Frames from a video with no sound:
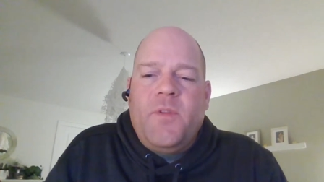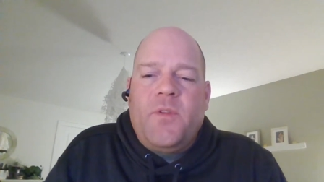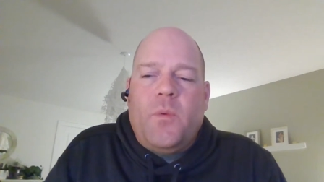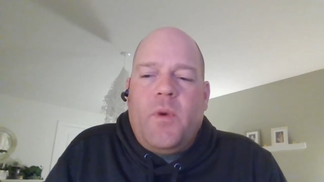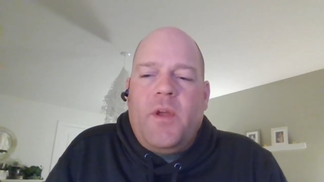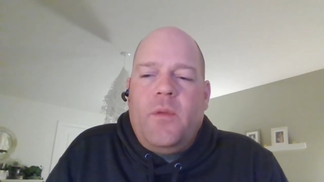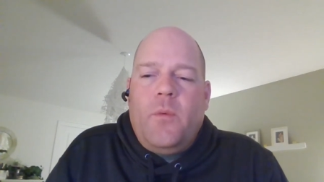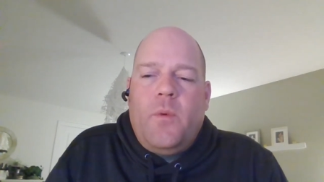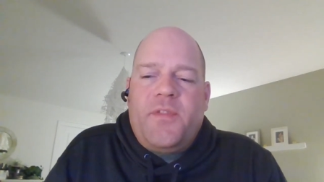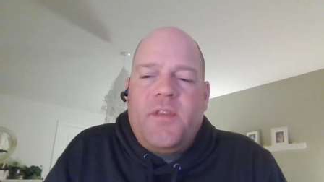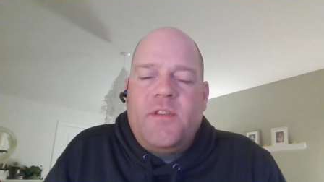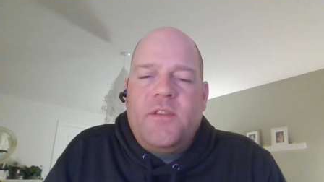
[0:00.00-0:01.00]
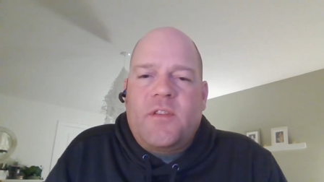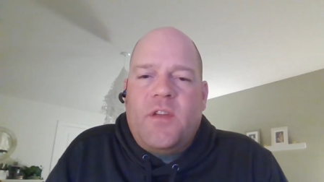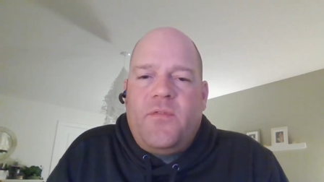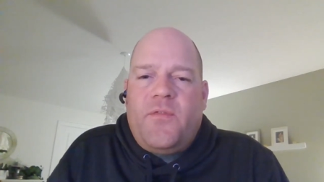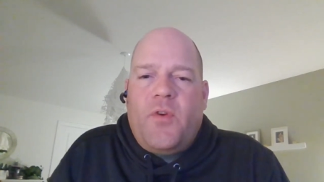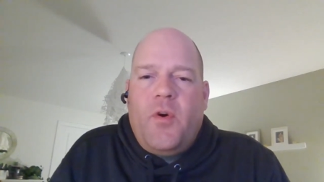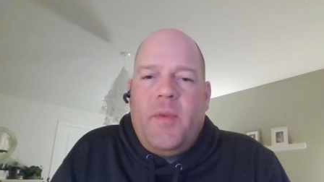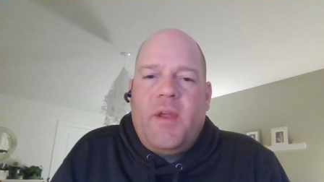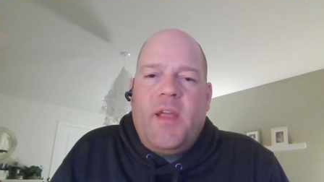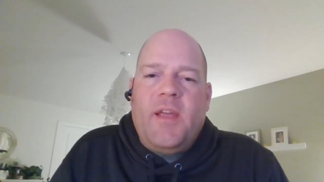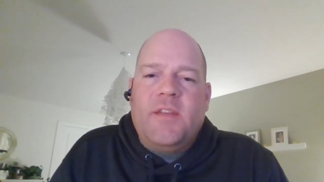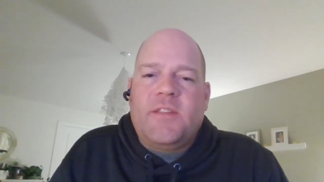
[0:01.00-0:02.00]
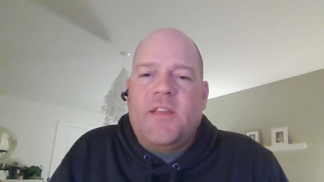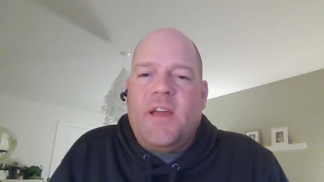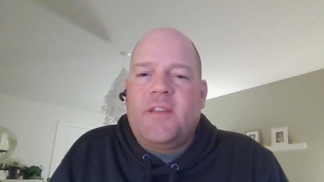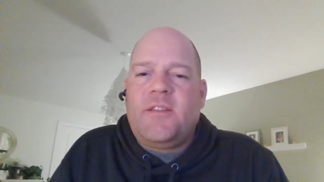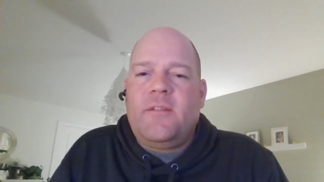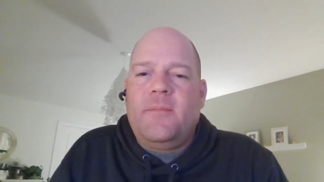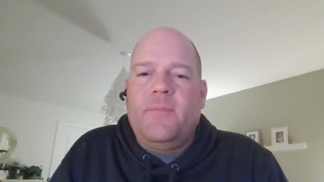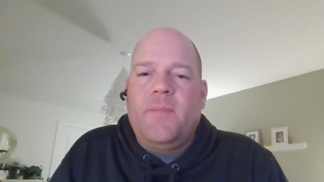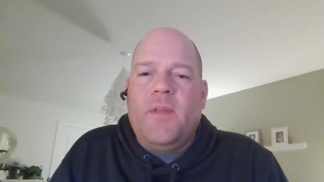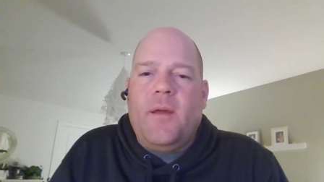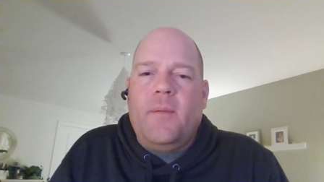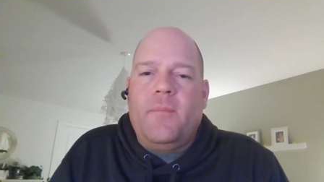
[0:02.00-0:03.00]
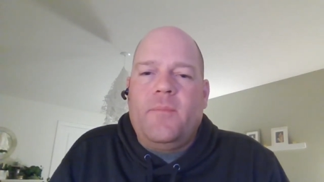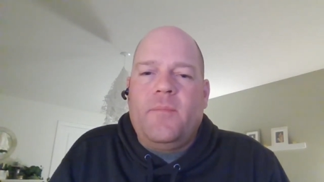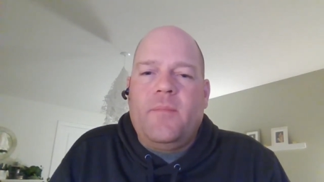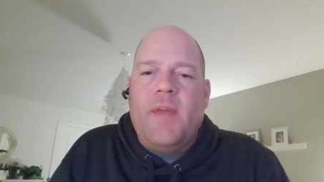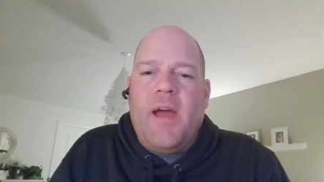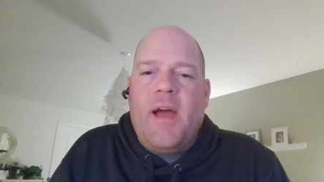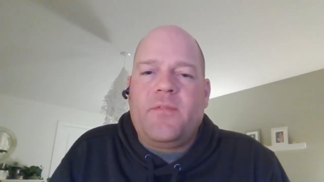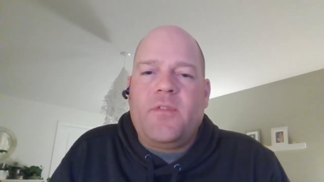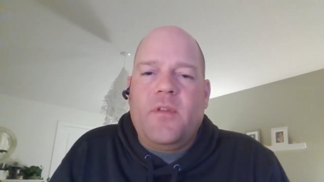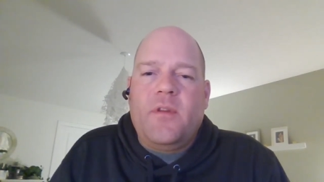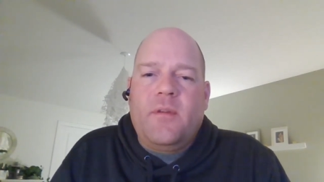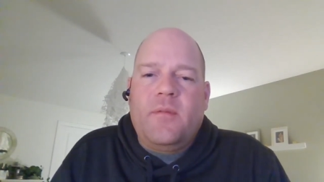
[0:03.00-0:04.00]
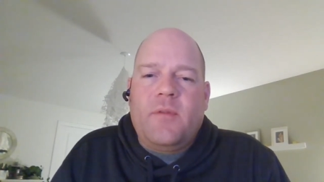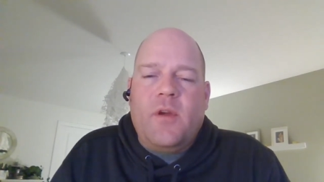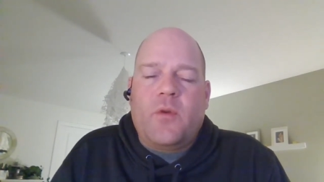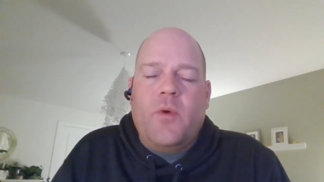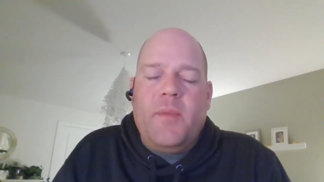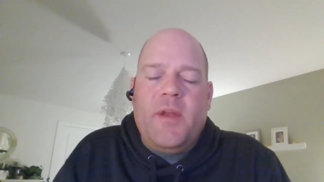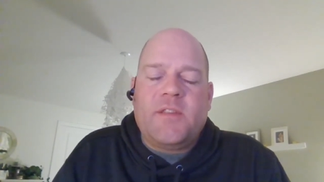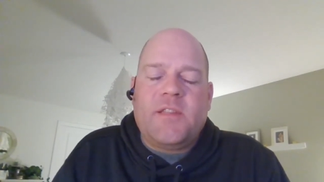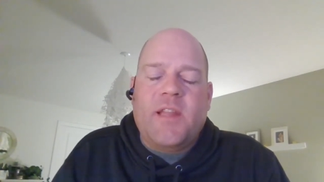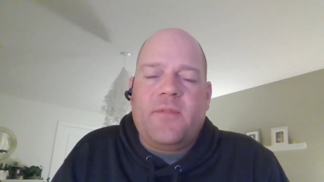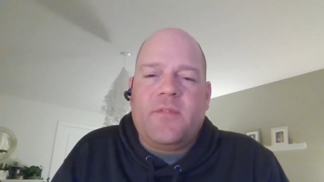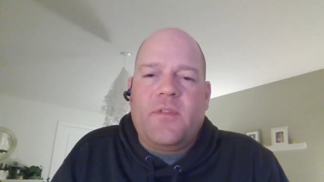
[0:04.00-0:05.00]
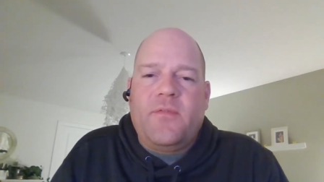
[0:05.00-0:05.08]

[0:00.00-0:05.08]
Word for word: So what this is confirming is that after the equipment has left the